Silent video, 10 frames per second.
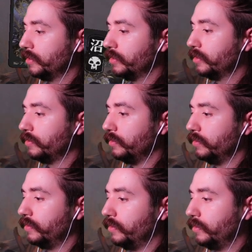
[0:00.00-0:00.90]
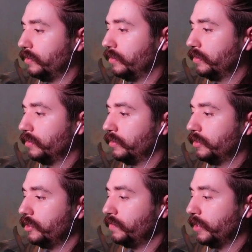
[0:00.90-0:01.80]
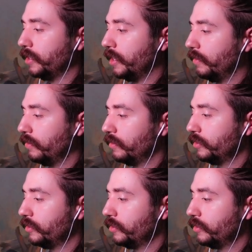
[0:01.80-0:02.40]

Ooh. Just playing counter